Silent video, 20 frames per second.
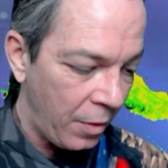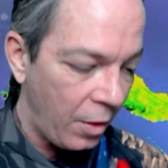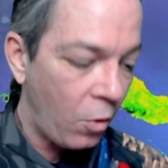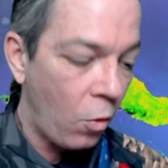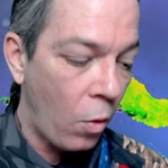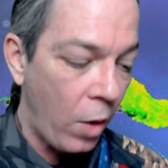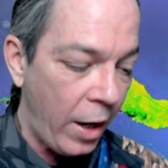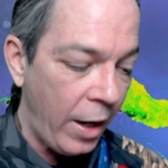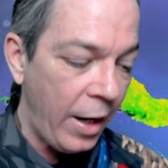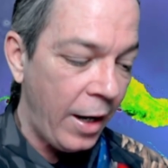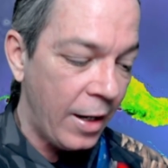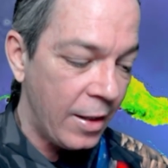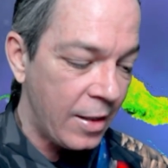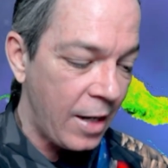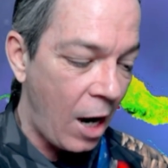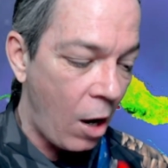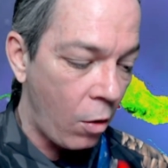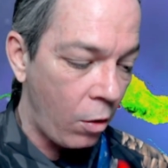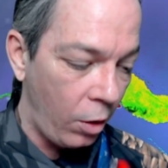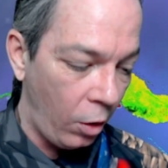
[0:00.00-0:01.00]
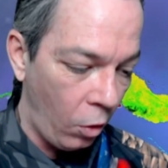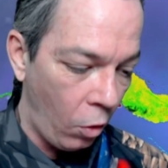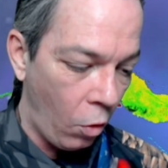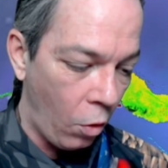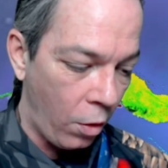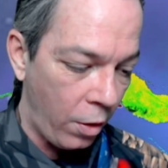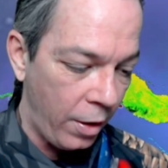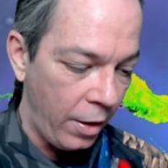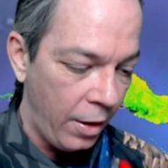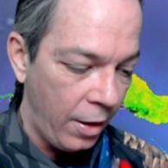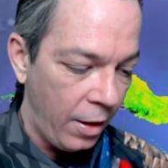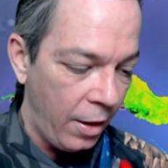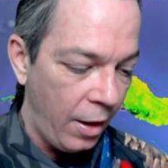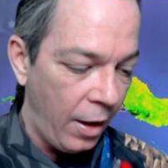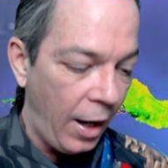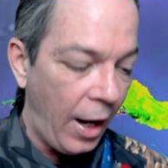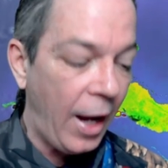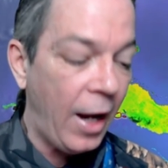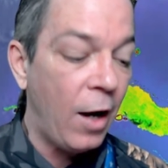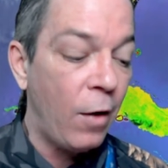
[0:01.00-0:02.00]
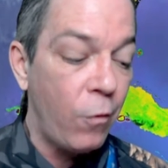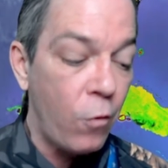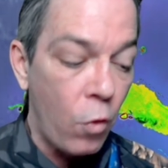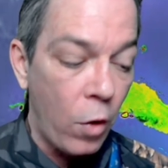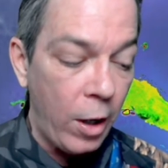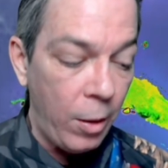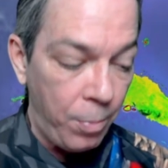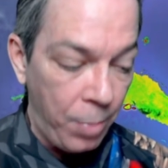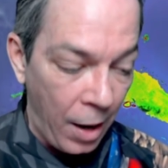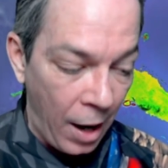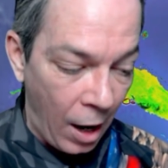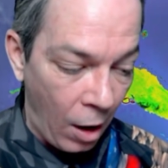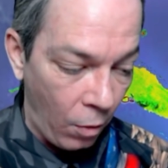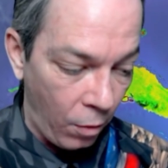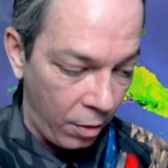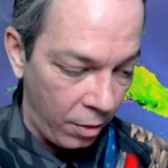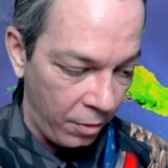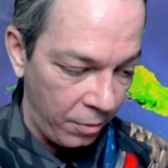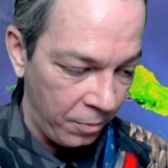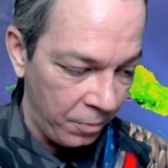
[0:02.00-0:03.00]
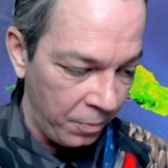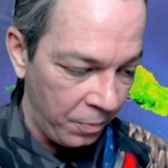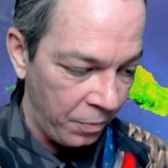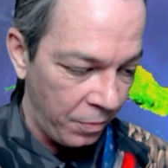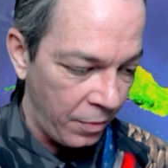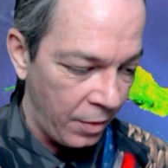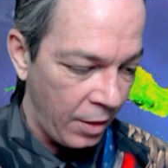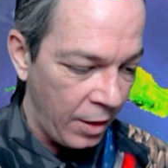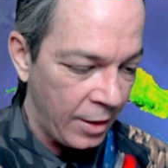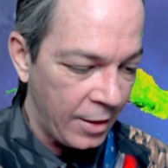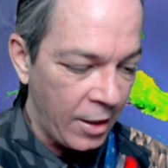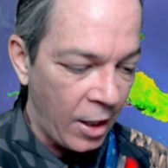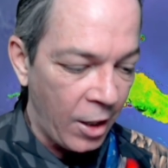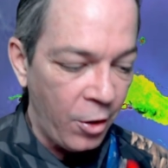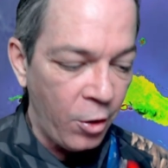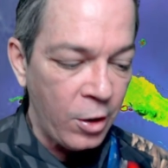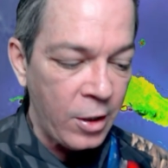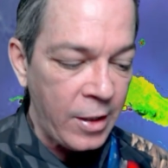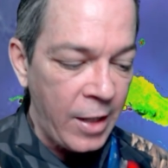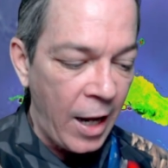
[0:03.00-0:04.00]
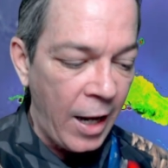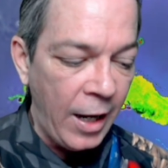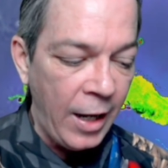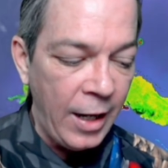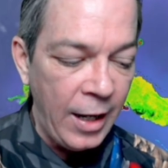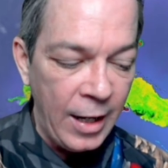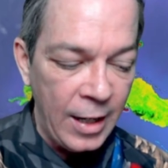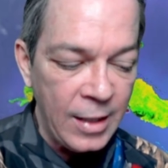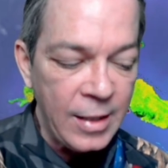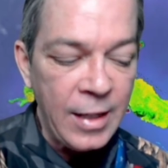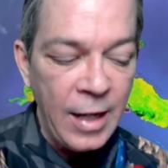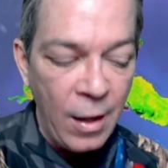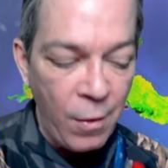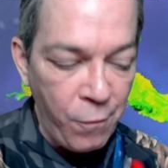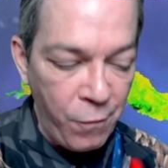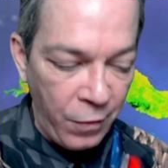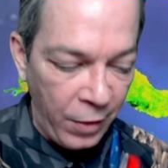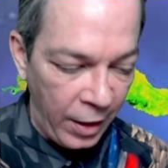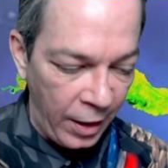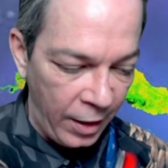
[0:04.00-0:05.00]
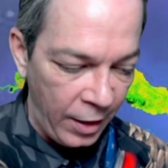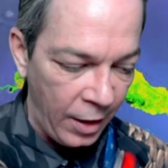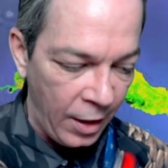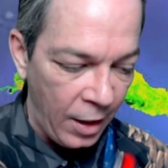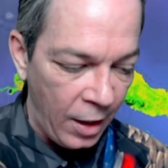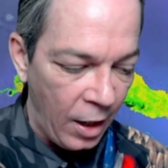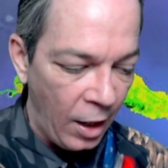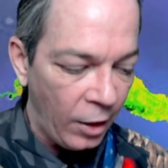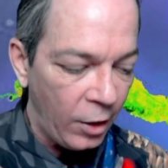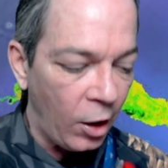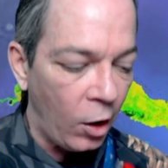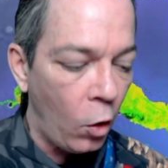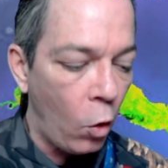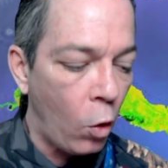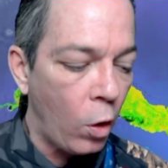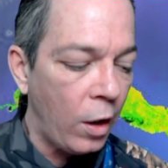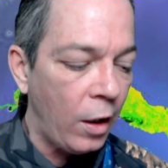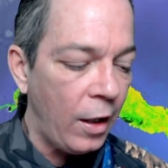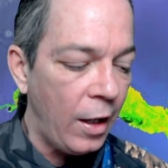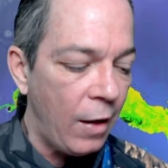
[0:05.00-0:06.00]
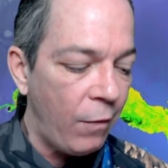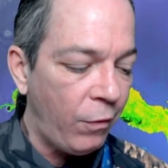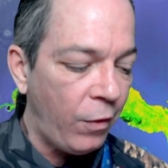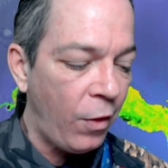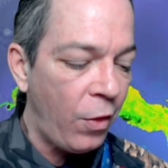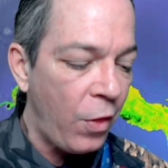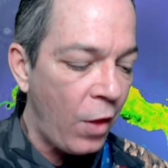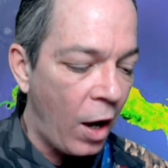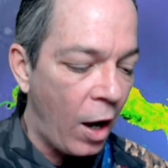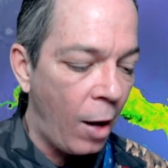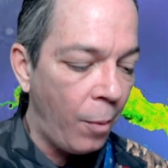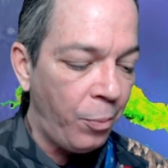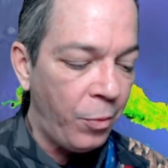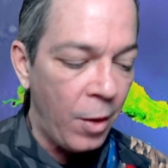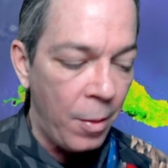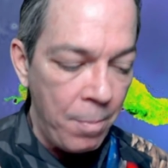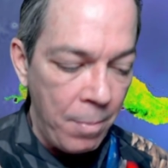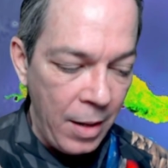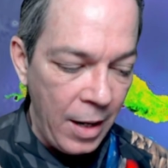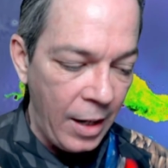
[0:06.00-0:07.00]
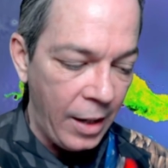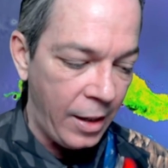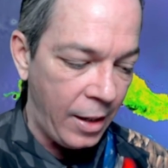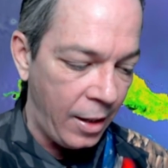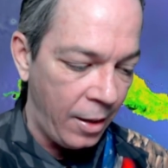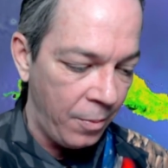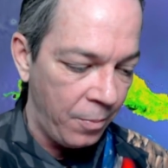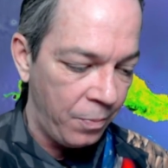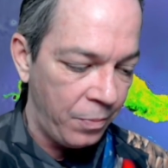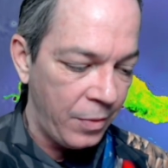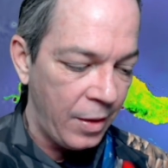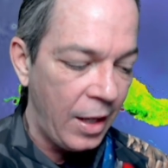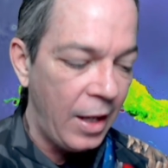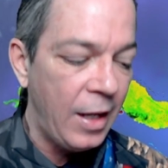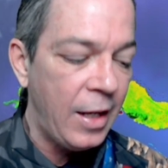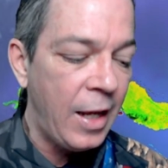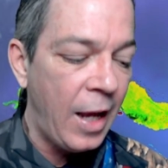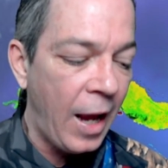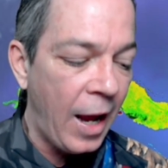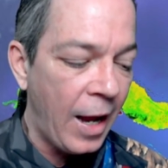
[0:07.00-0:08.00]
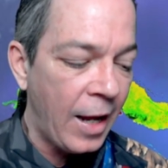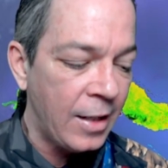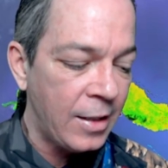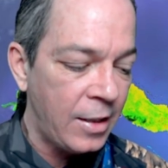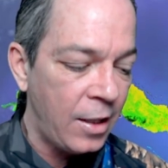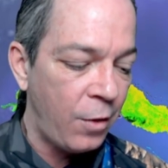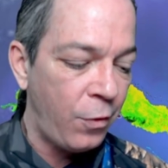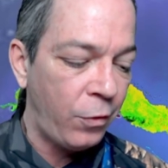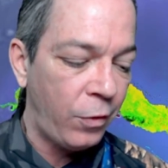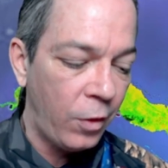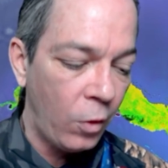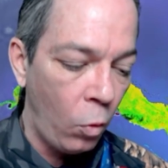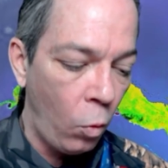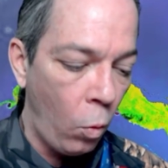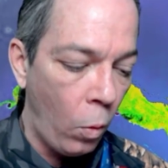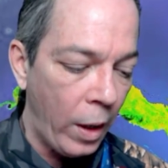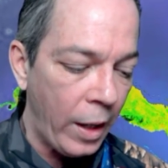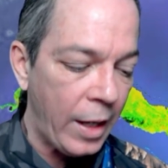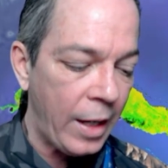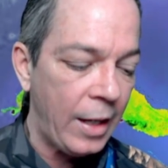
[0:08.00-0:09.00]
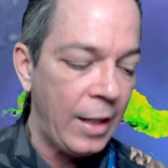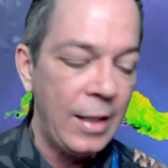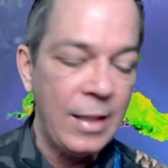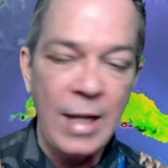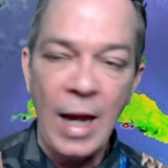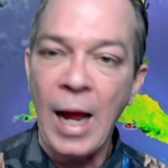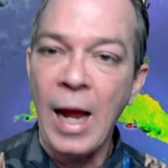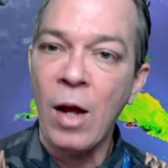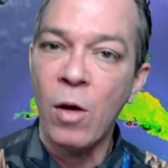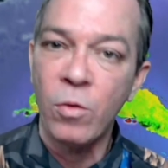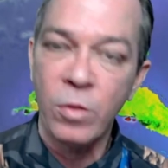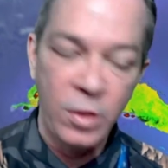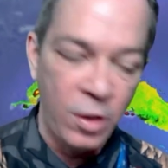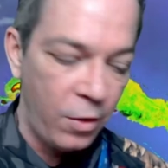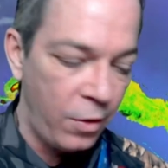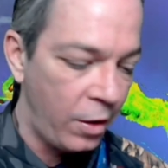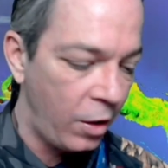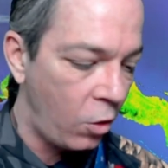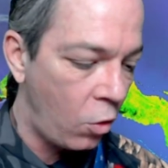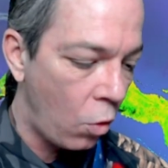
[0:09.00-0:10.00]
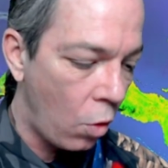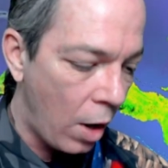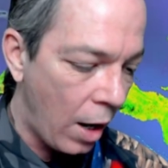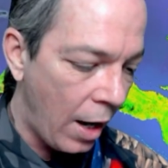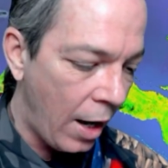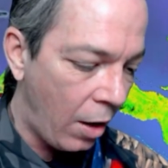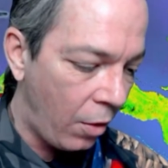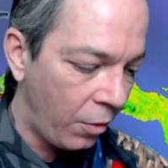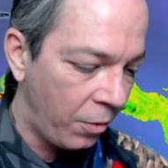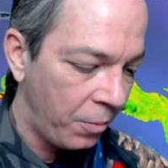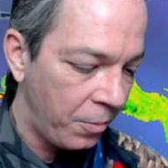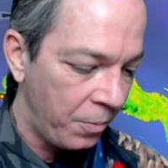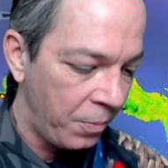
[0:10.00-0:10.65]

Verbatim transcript: Great is our Lord, and of great power. His understanding is infinite. The Lord lifteth up the meek. He casteth the wicked down the ground.